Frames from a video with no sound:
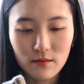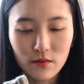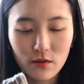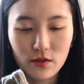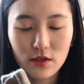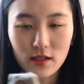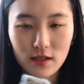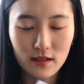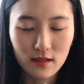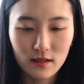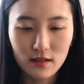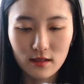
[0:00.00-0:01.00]
which
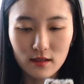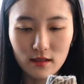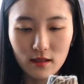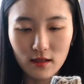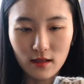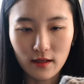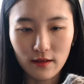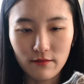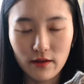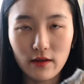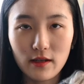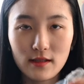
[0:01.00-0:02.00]
is a
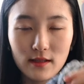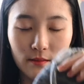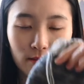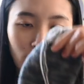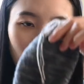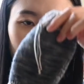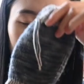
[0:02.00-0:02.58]
very simple